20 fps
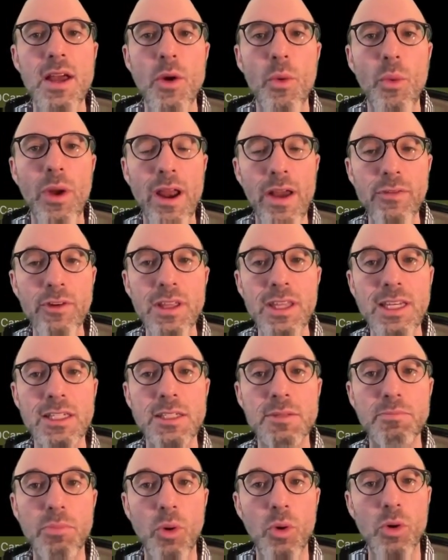everything is
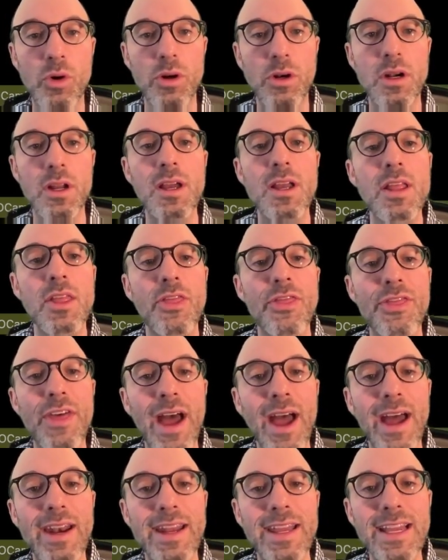born
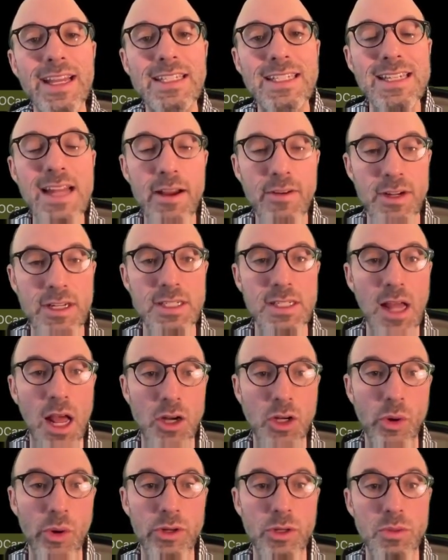that it's not
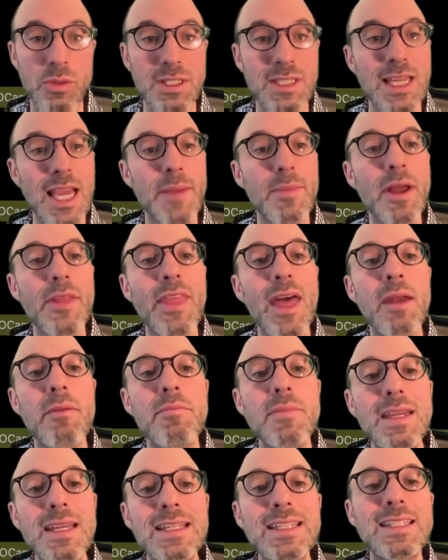going to escape. And that
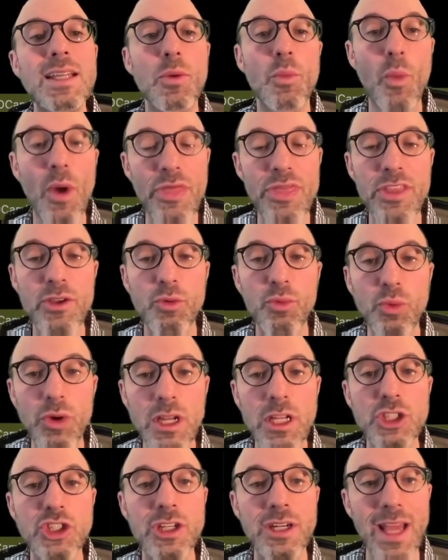means that when the
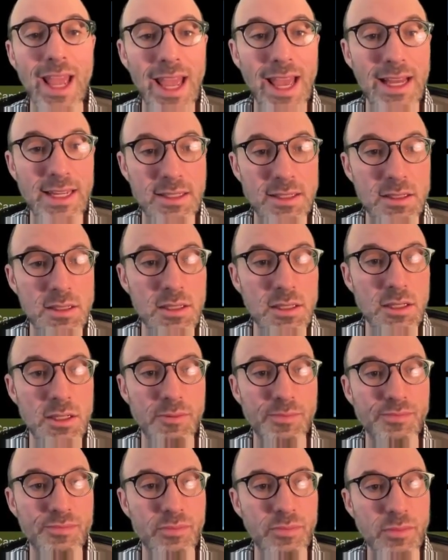region ends,
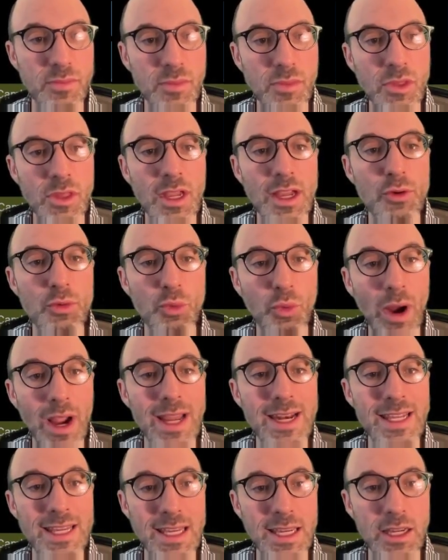
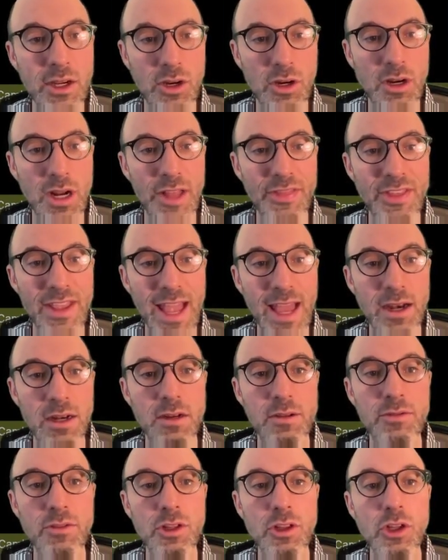right here at the end
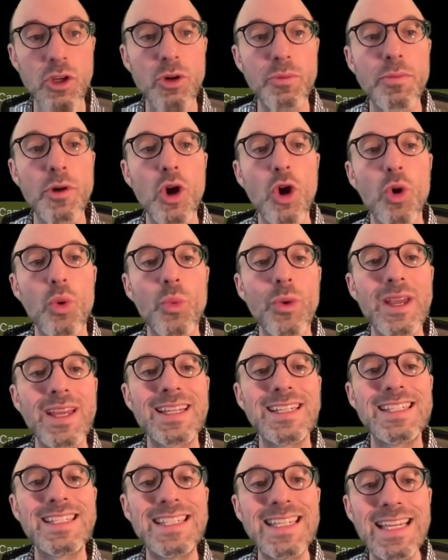of the loop, we
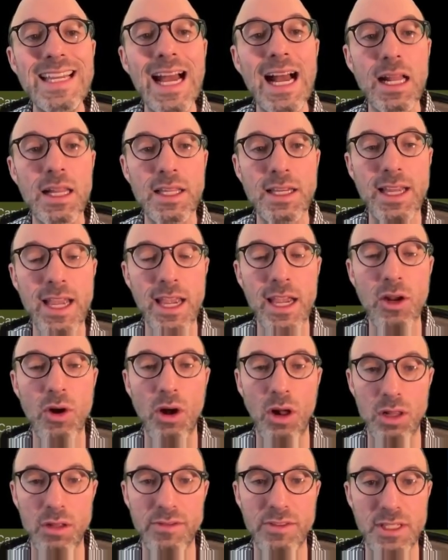can deallocate
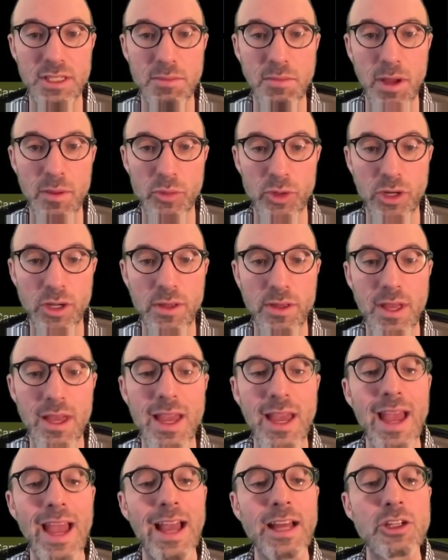all of this memory.
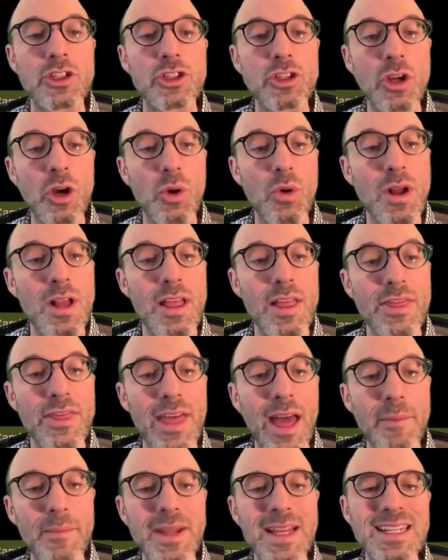And so
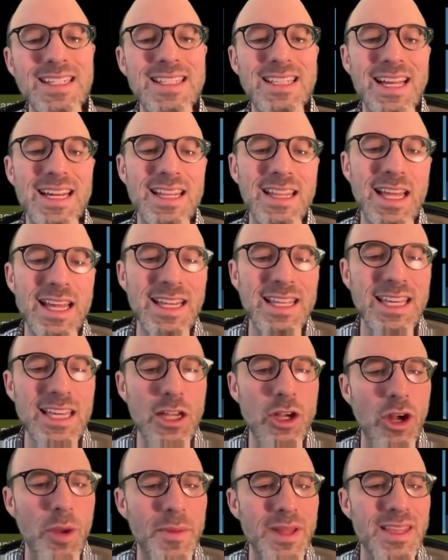that means that
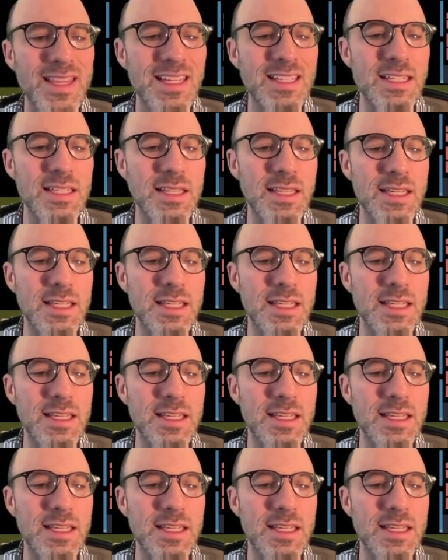here, I mean, this